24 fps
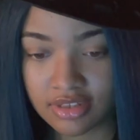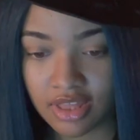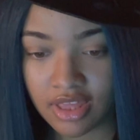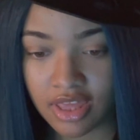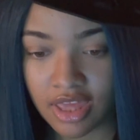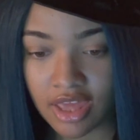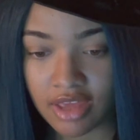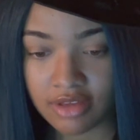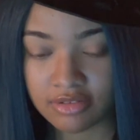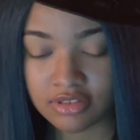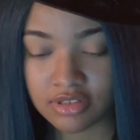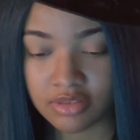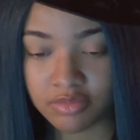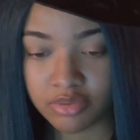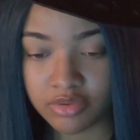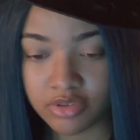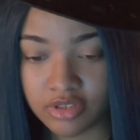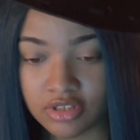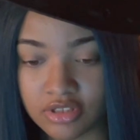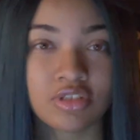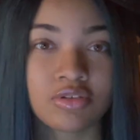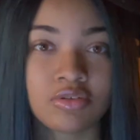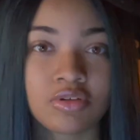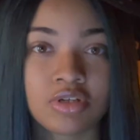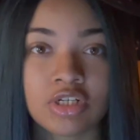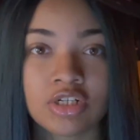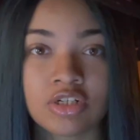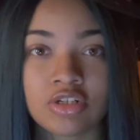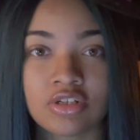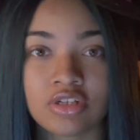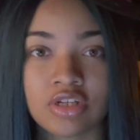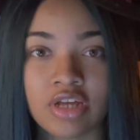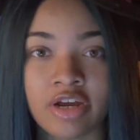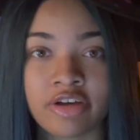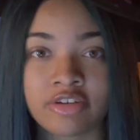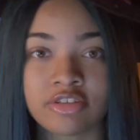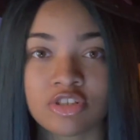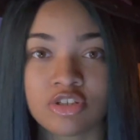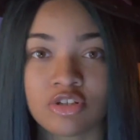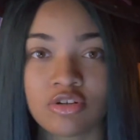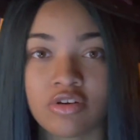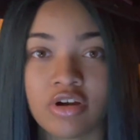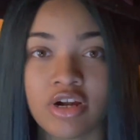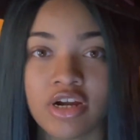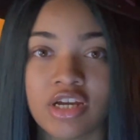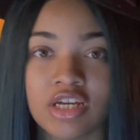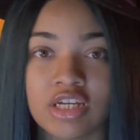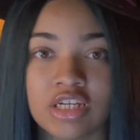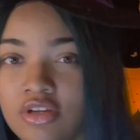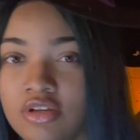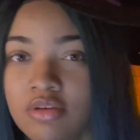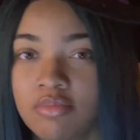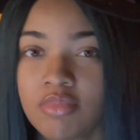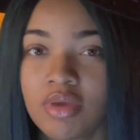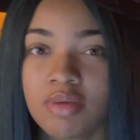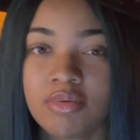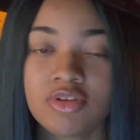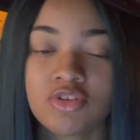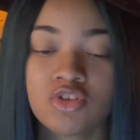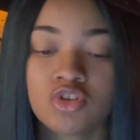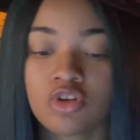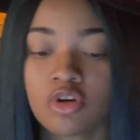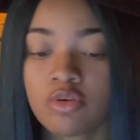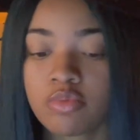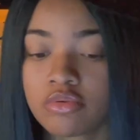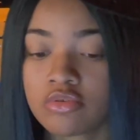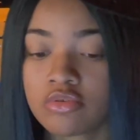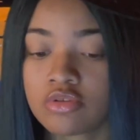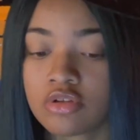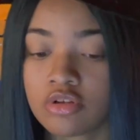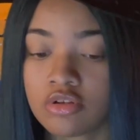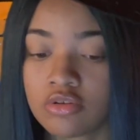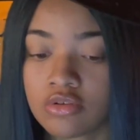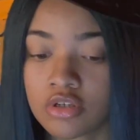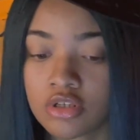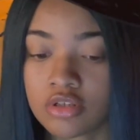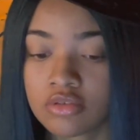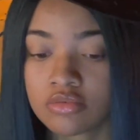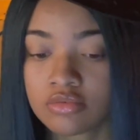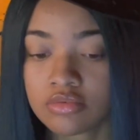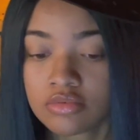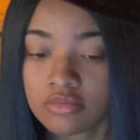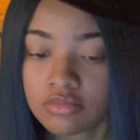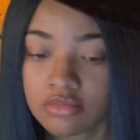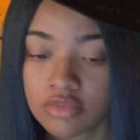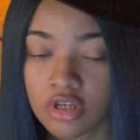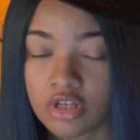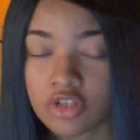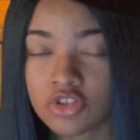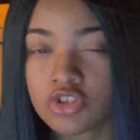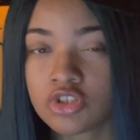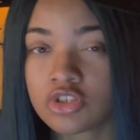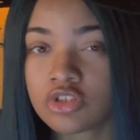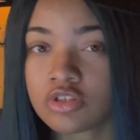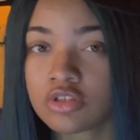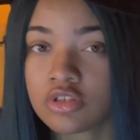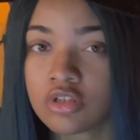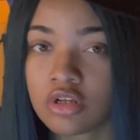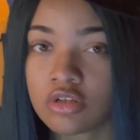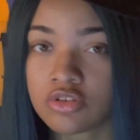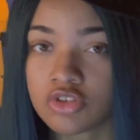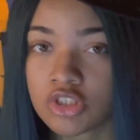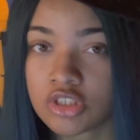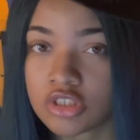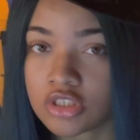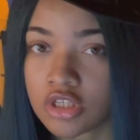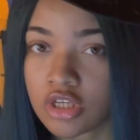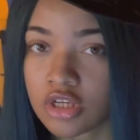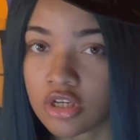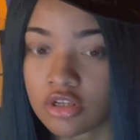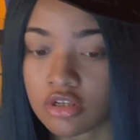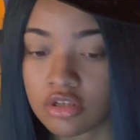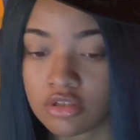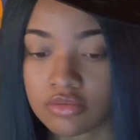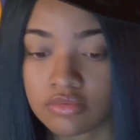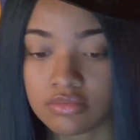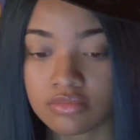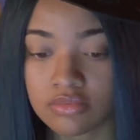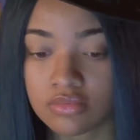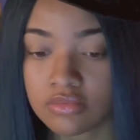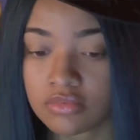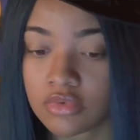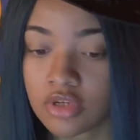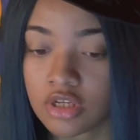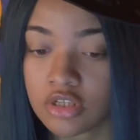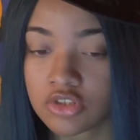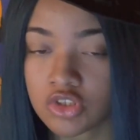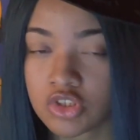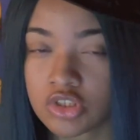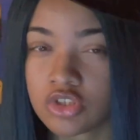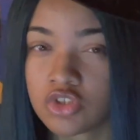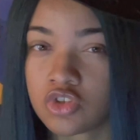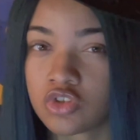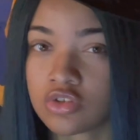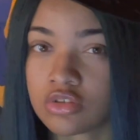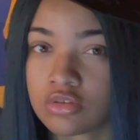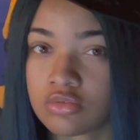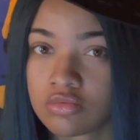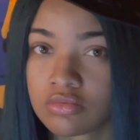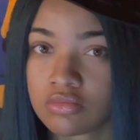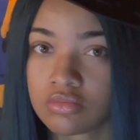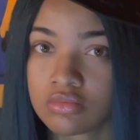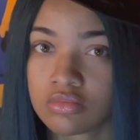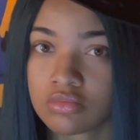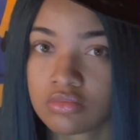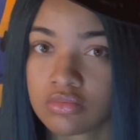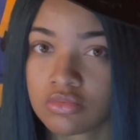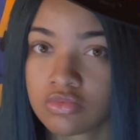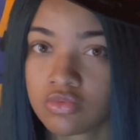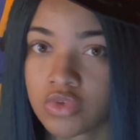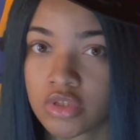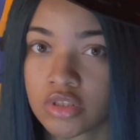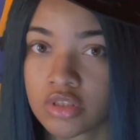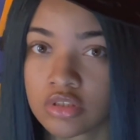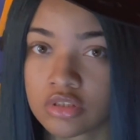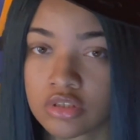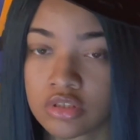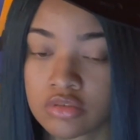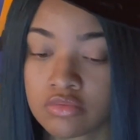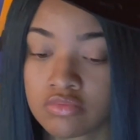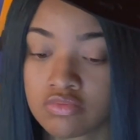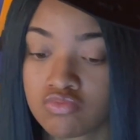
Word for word: Like at some point you hear her in the house crying. Maybe you should open the door. Cause you know she's a kid and she's your relative.